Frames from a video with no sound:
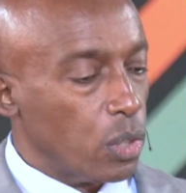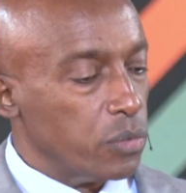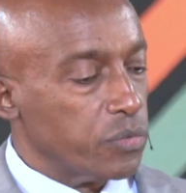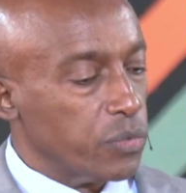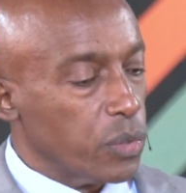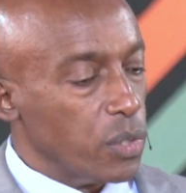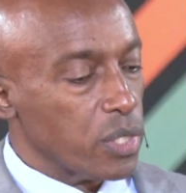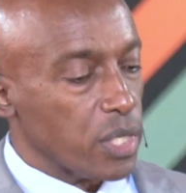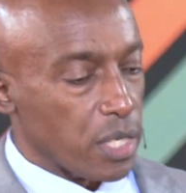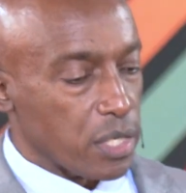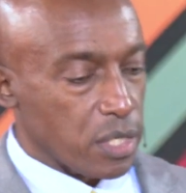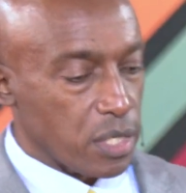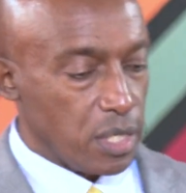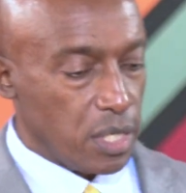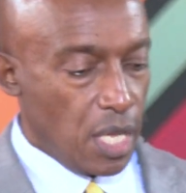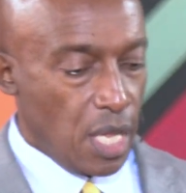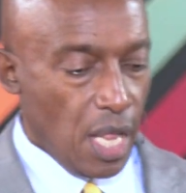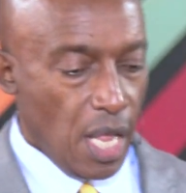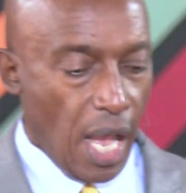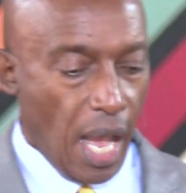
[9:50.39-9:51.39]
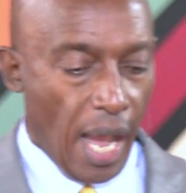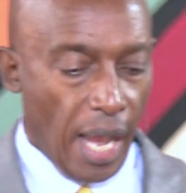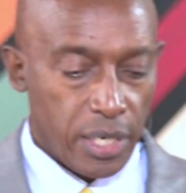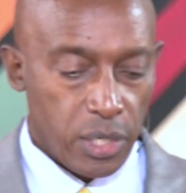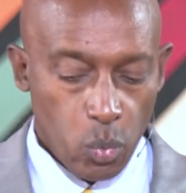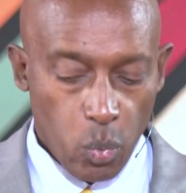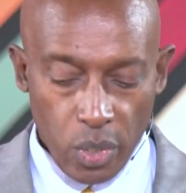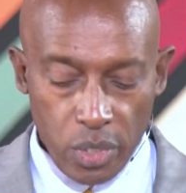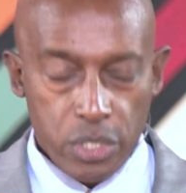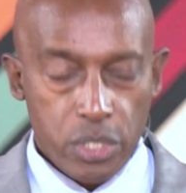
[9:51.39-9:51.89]
confuse us
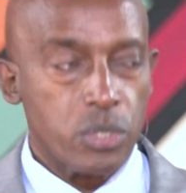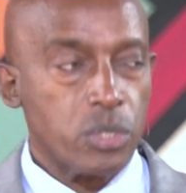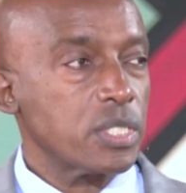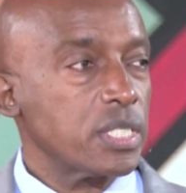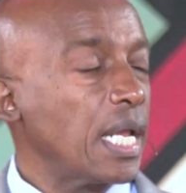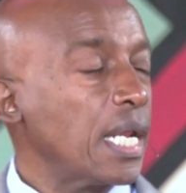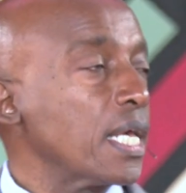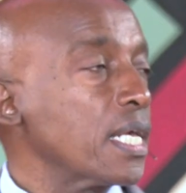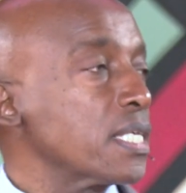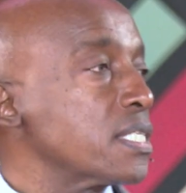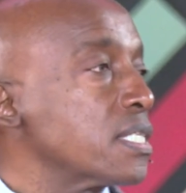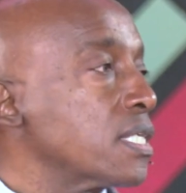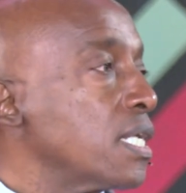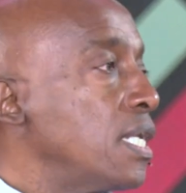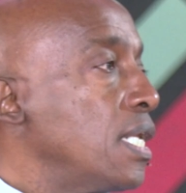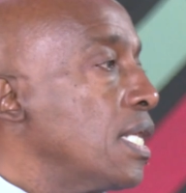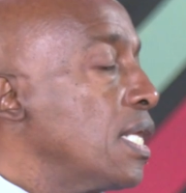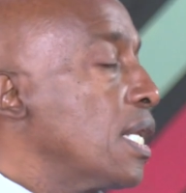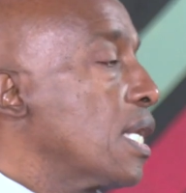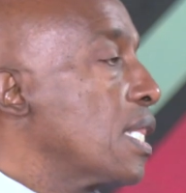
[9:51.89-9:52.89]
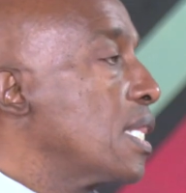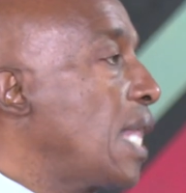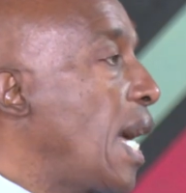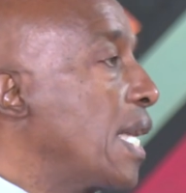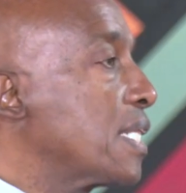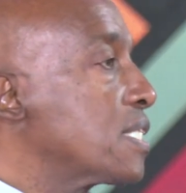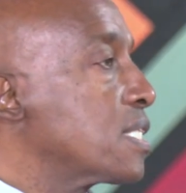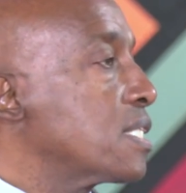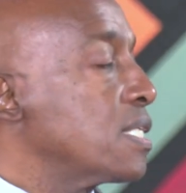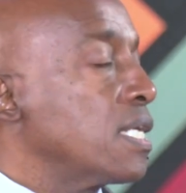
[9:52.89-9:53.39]
and want to tell us
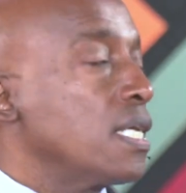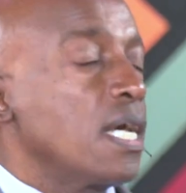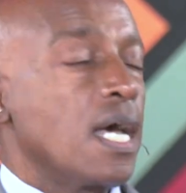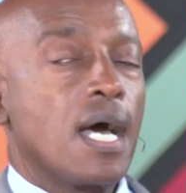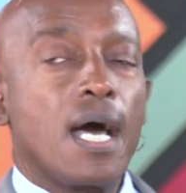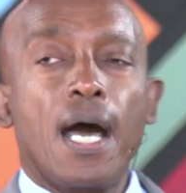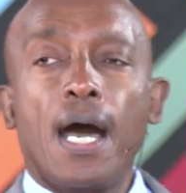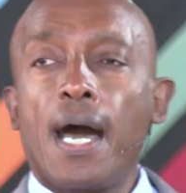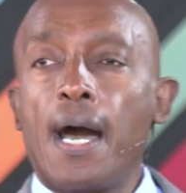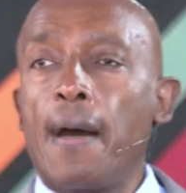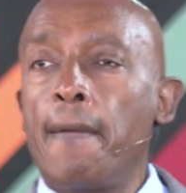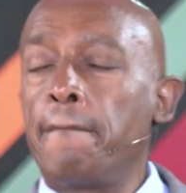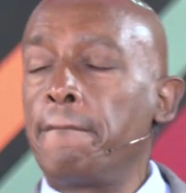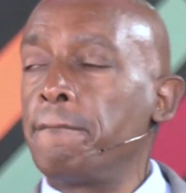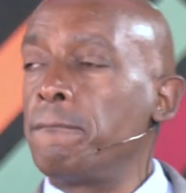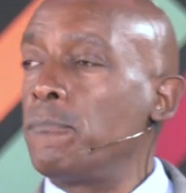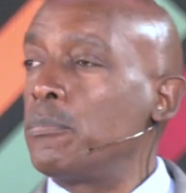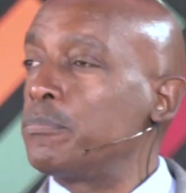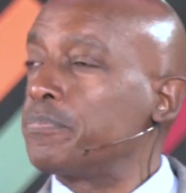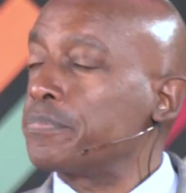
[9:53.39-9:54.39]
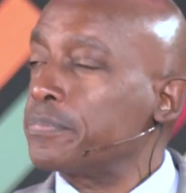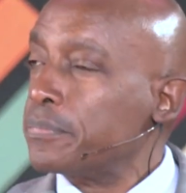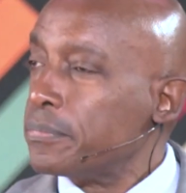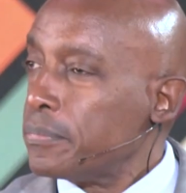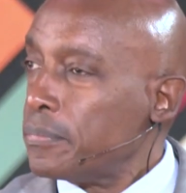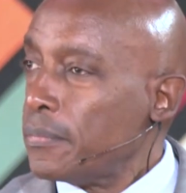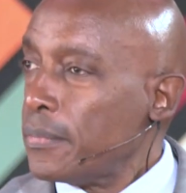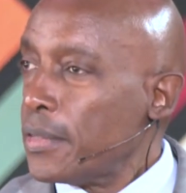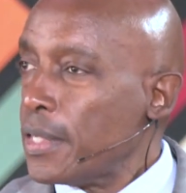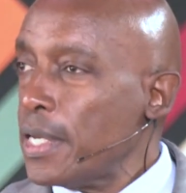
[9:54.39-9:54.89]
that um,
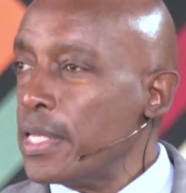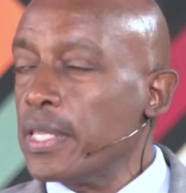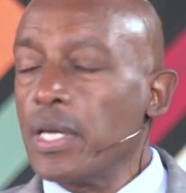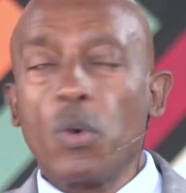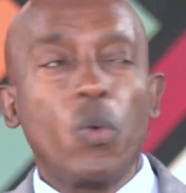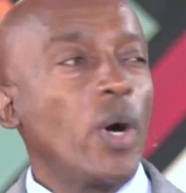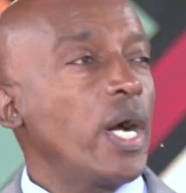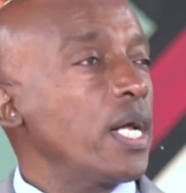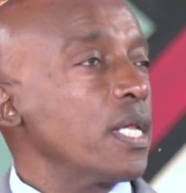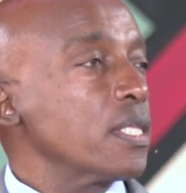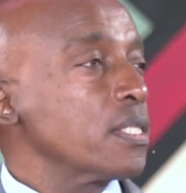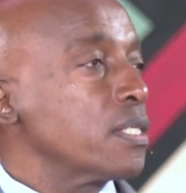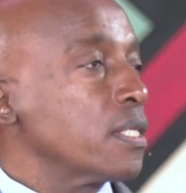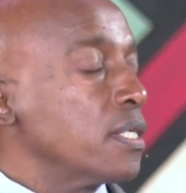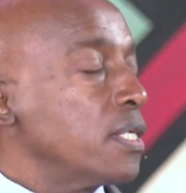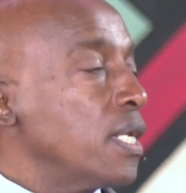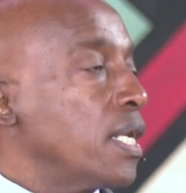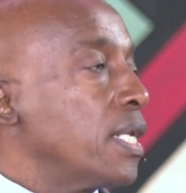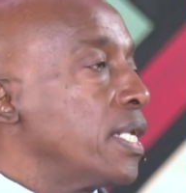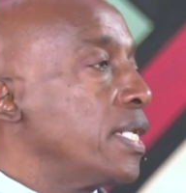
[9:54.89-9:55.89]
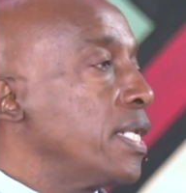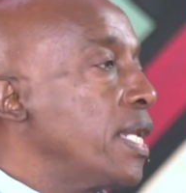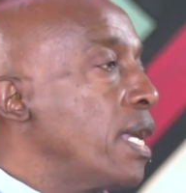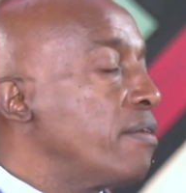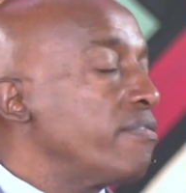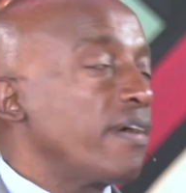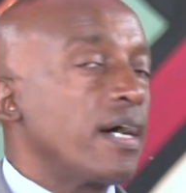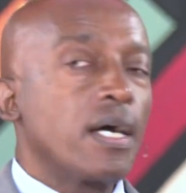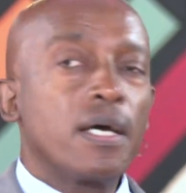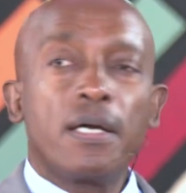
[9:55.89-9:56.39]
the world
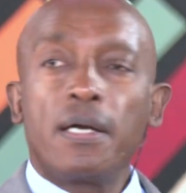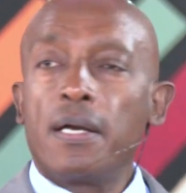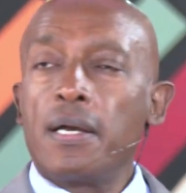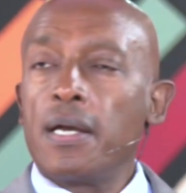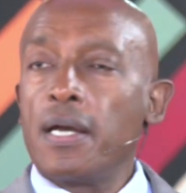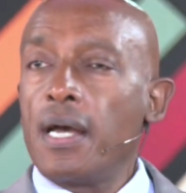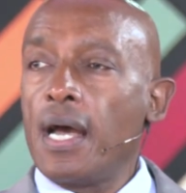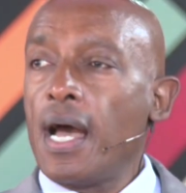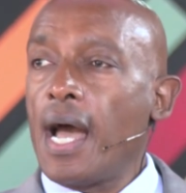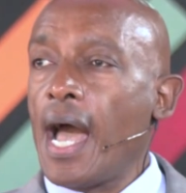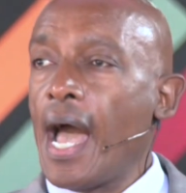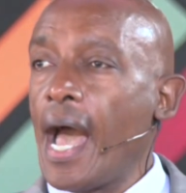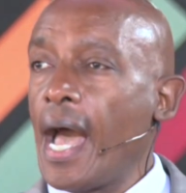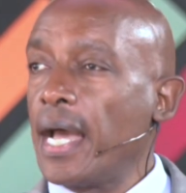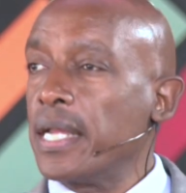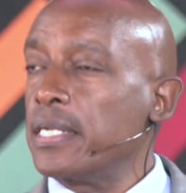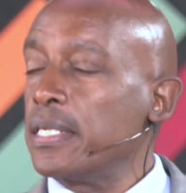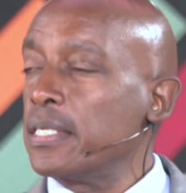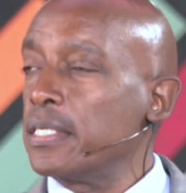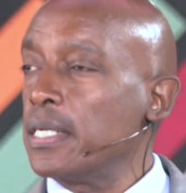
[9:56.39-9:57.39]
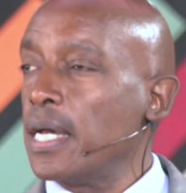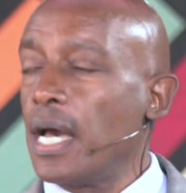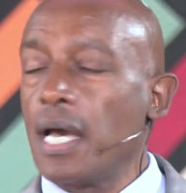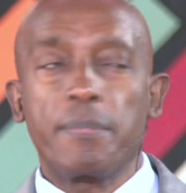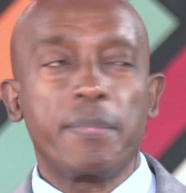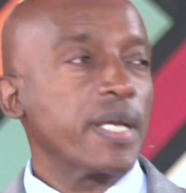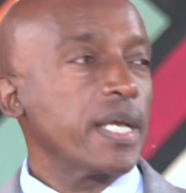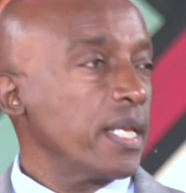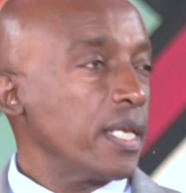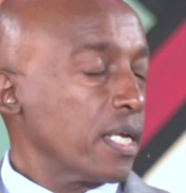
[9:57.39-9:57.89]
never had
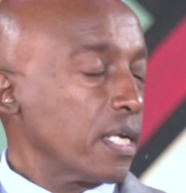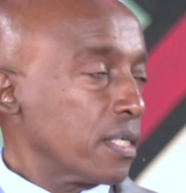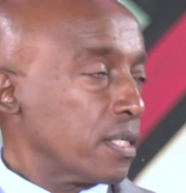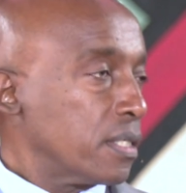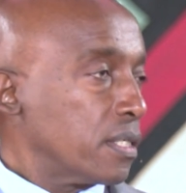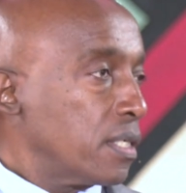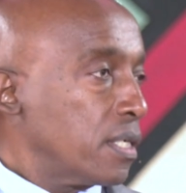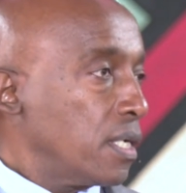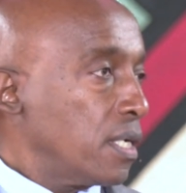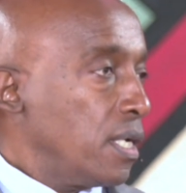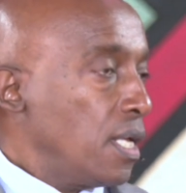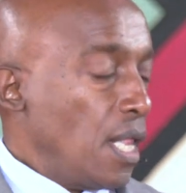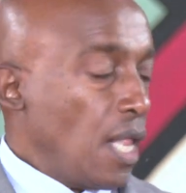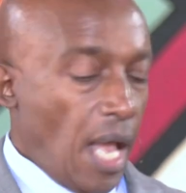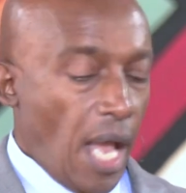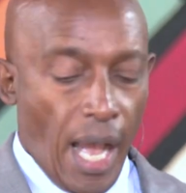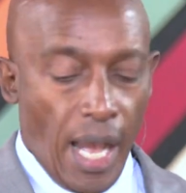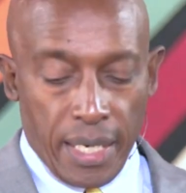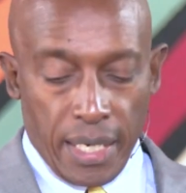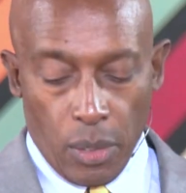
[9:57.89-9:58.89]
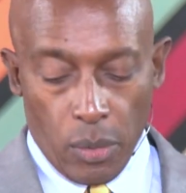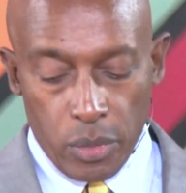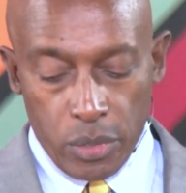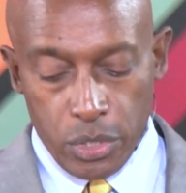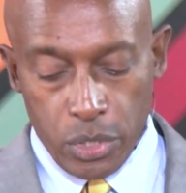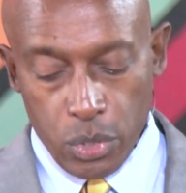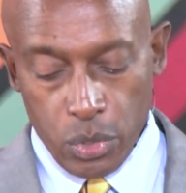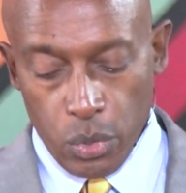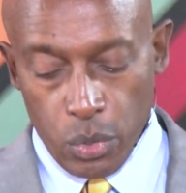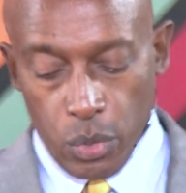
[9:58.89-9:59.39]
a beginning. And I
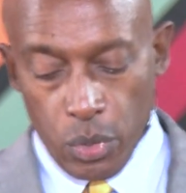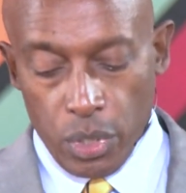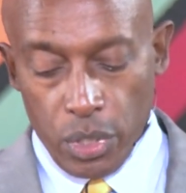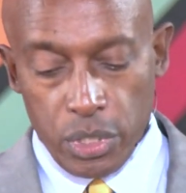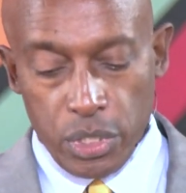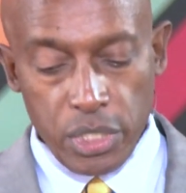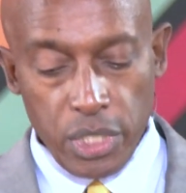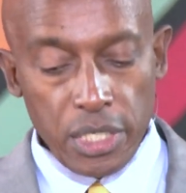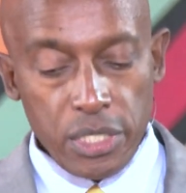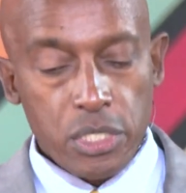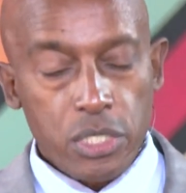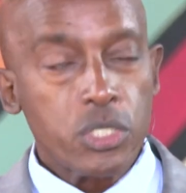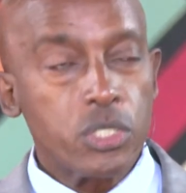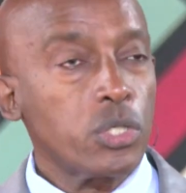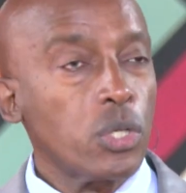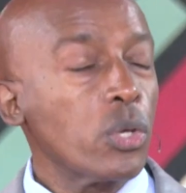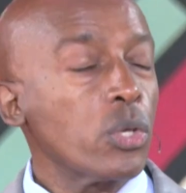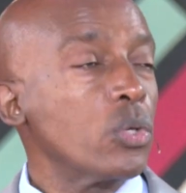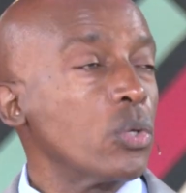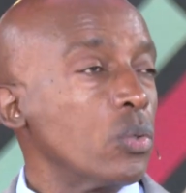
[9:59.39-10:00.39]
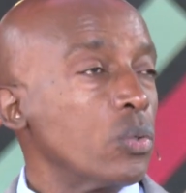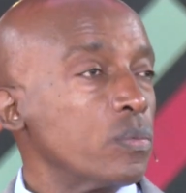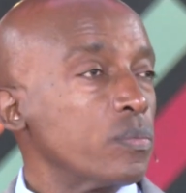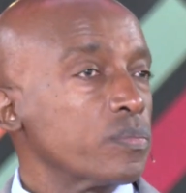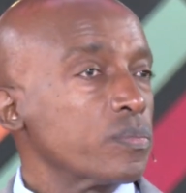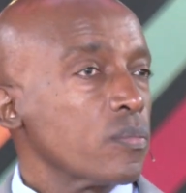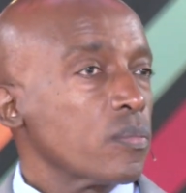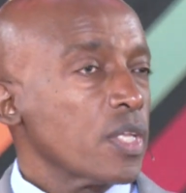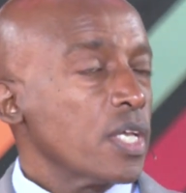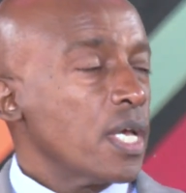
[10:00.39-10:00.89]
want to just show you
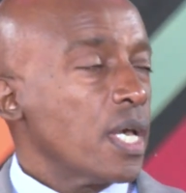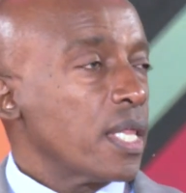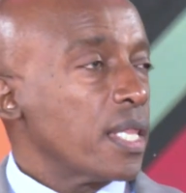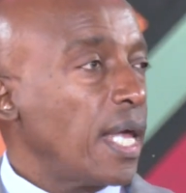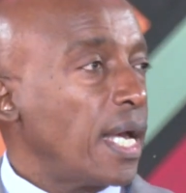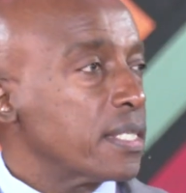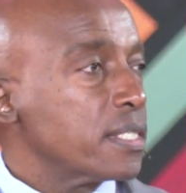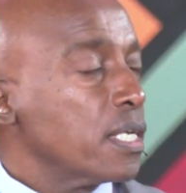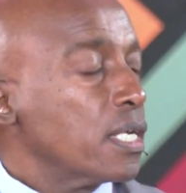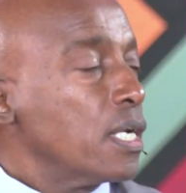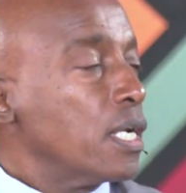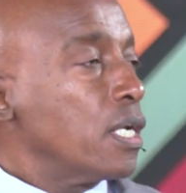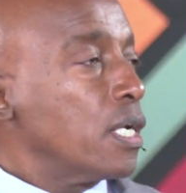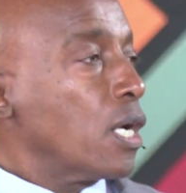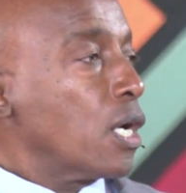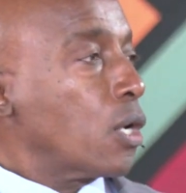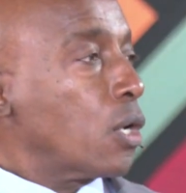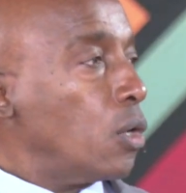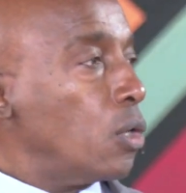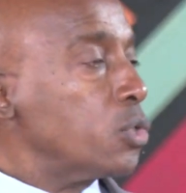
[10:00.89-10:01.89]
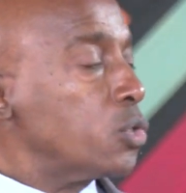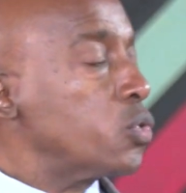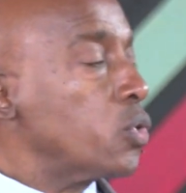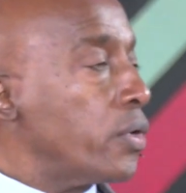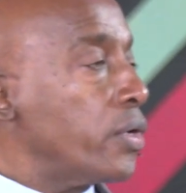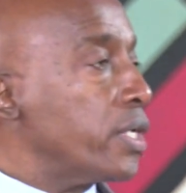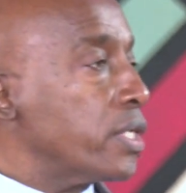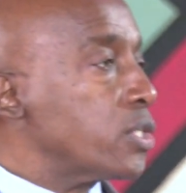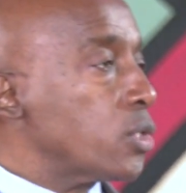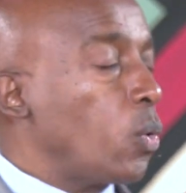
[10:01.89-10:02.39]
that,
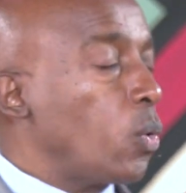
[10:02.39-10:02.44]
contrary